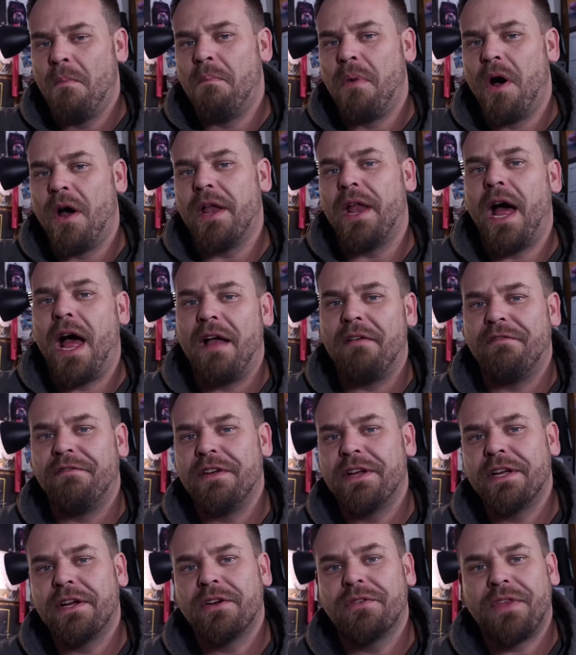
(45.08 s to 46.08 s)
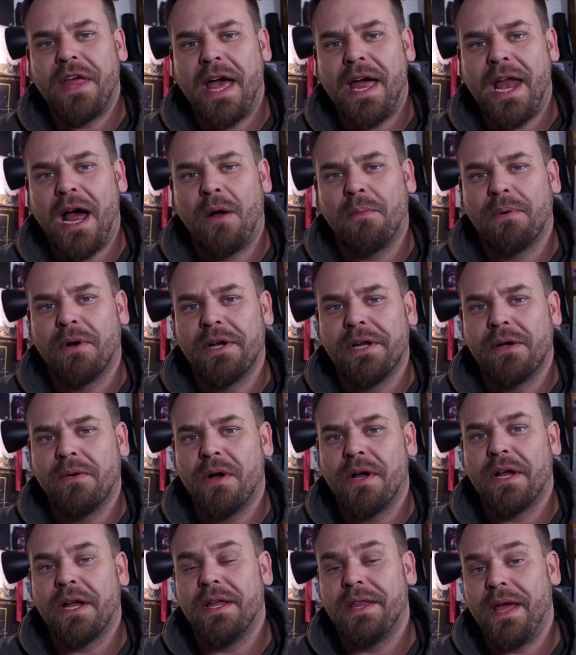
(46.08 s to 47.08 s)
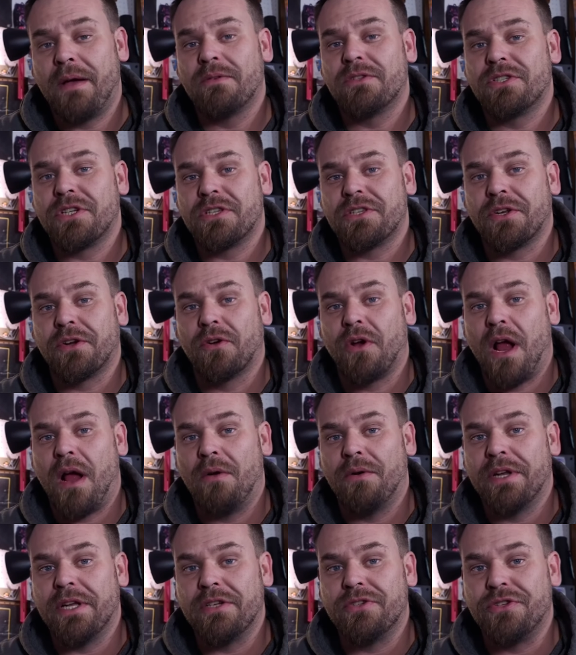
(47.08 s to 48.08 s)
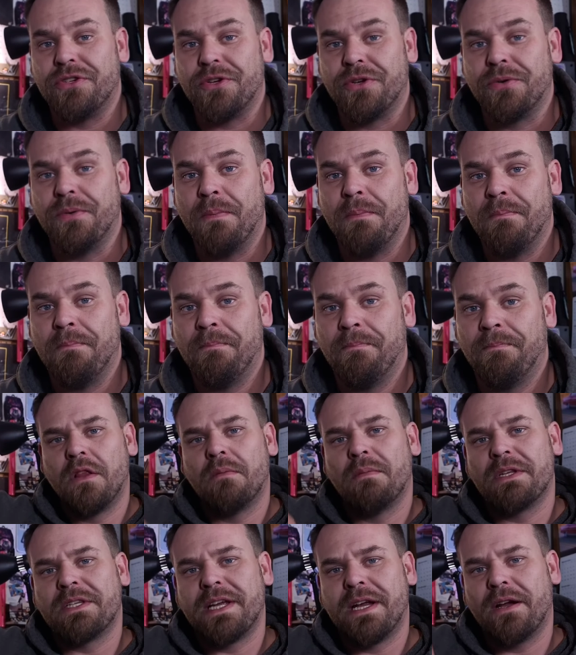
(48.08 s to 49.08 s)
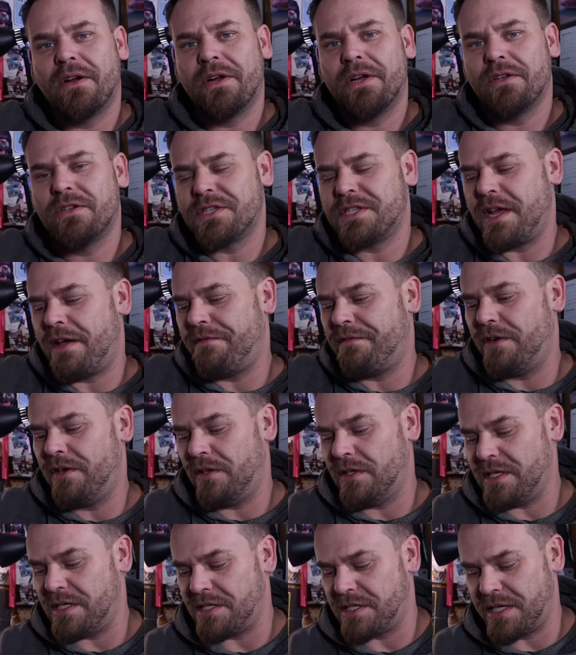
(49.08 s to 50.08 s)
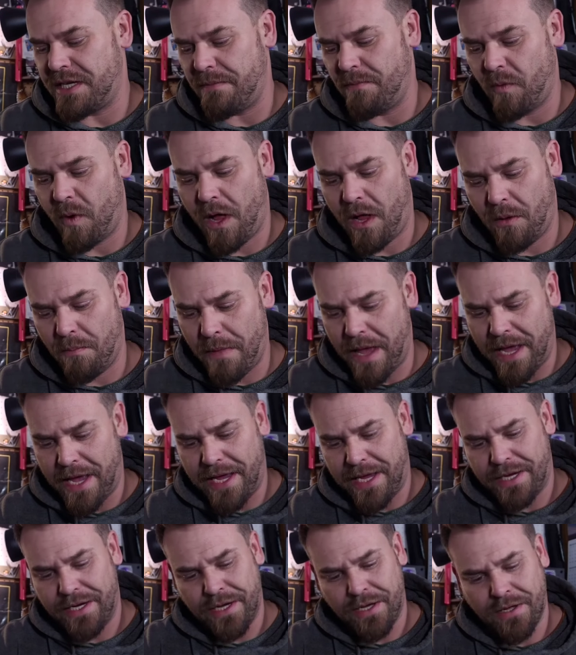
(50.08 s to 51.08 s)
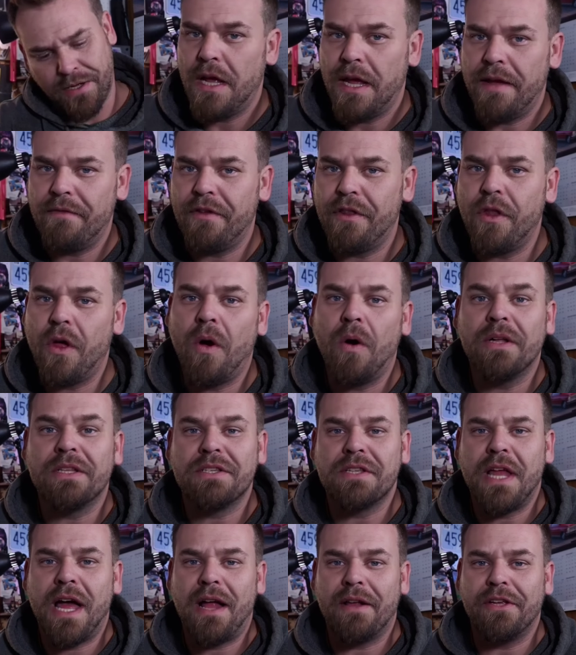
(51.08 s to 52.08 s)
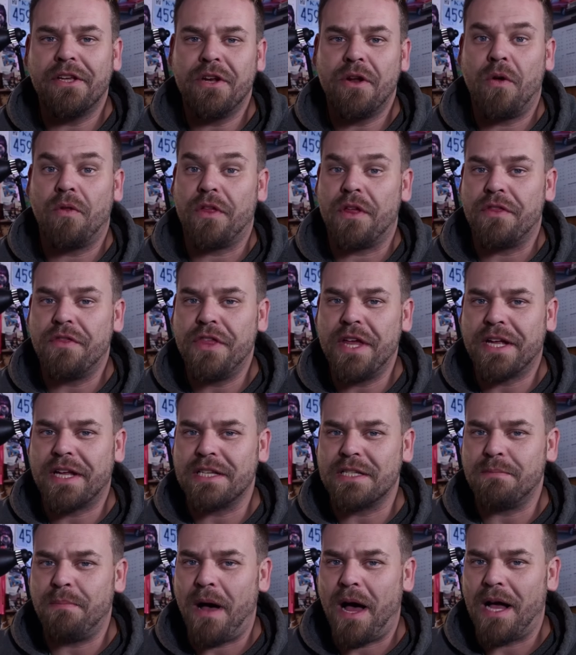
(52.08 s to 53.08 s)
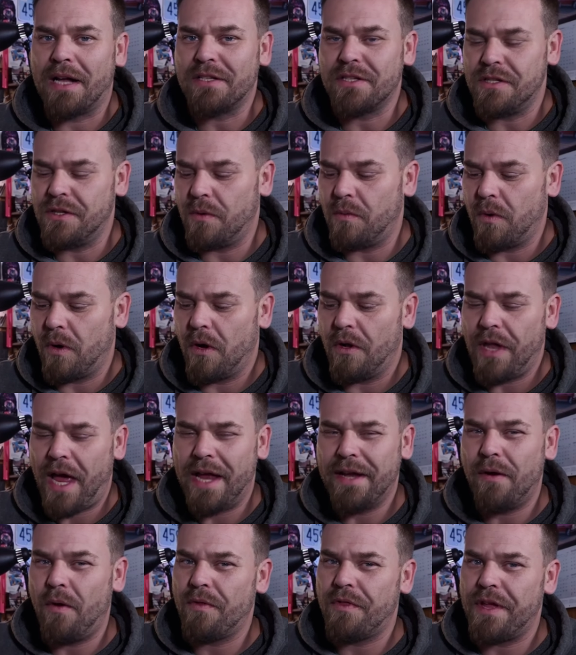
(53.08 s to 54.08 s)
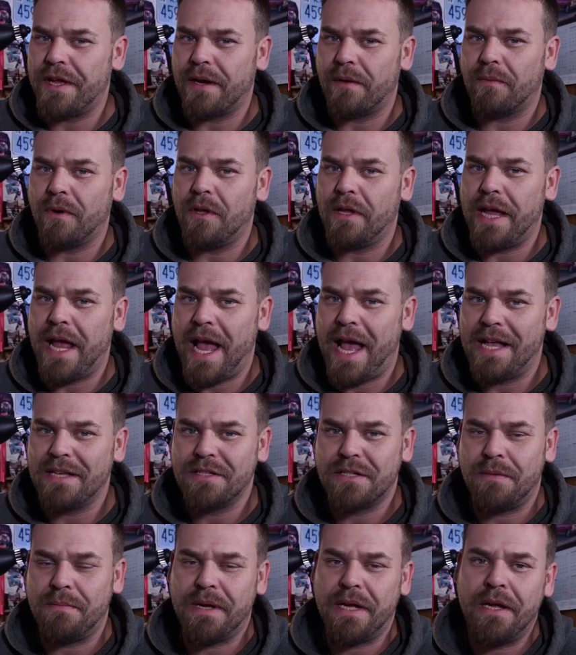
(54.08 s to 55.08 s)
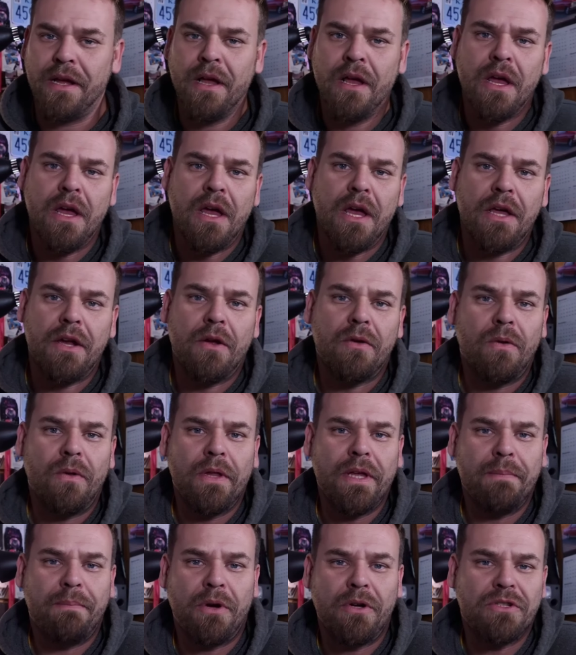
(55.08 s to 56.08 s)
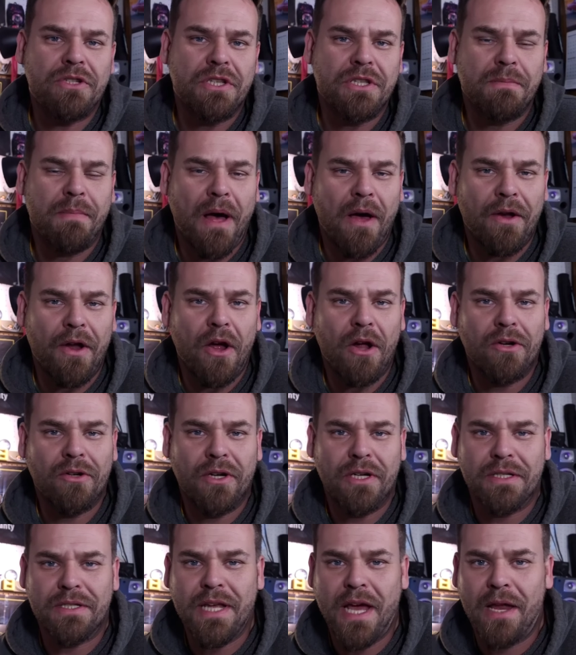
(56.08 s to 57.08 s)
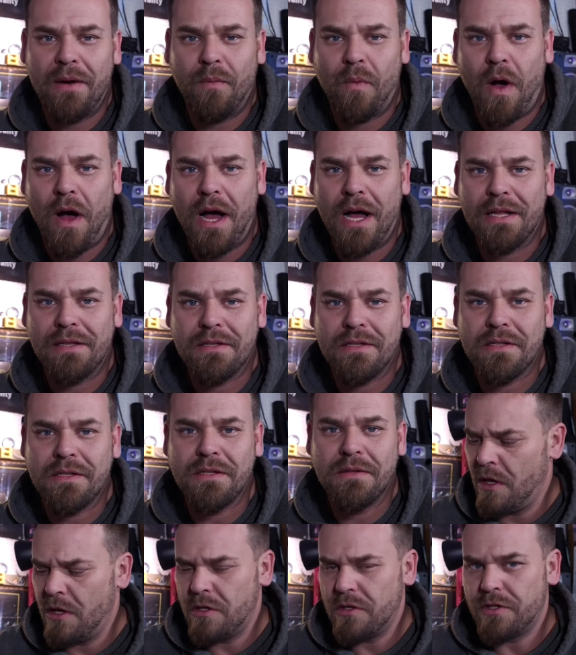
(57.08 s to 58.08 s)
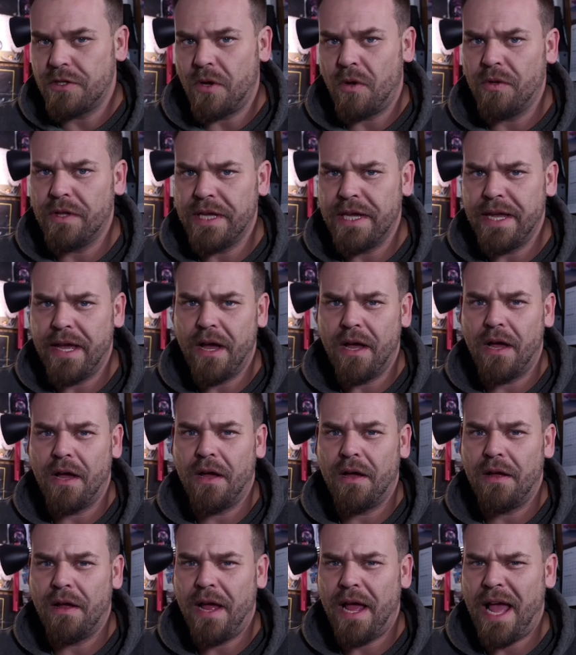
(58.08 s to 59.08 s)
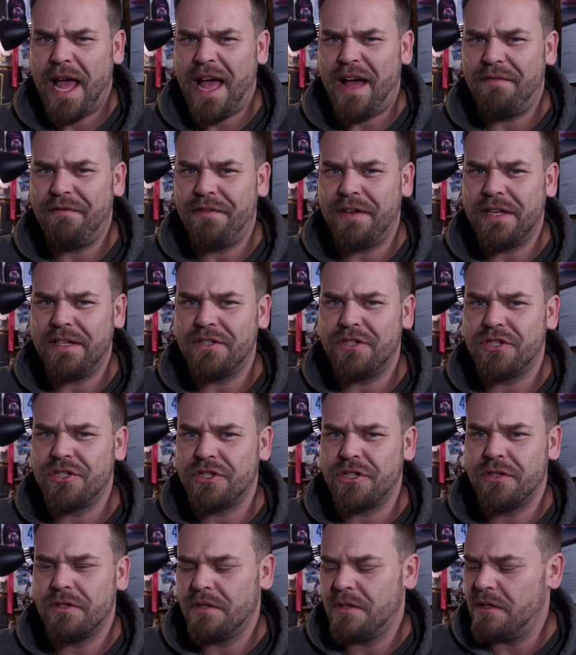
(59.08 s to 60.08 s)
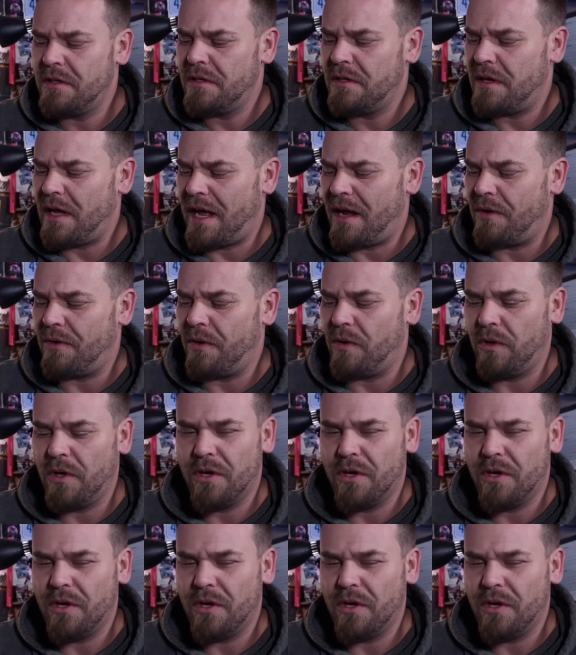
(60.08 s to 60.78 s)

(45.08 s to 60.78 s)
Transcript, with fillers: But I figured that out pretty quick, and that was just a ground issue. The materials definitely seem well made, even though it's not, you know, the thickest box in the world. I don't think it really has to be. It only pushes about 110 watts, so the uh, half inch, I don't know,